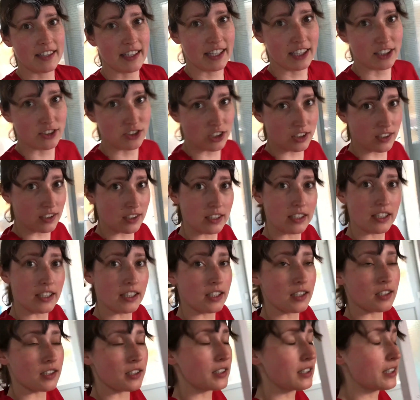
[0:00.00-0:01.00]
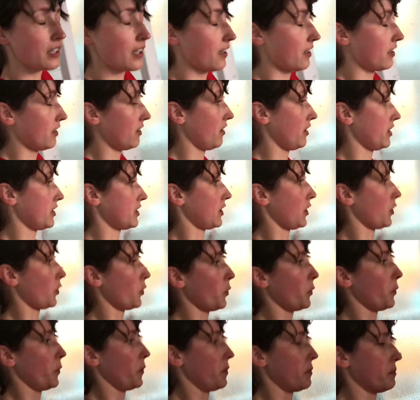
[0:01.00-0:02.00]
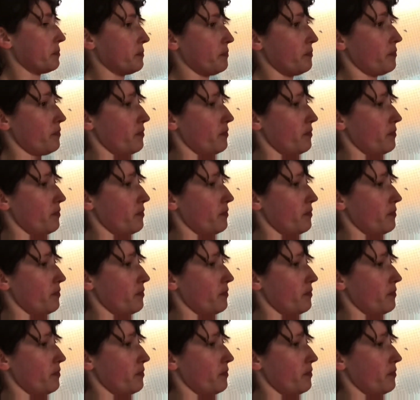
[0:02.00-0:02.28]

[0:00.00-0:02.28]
the kitchen is nice and cool.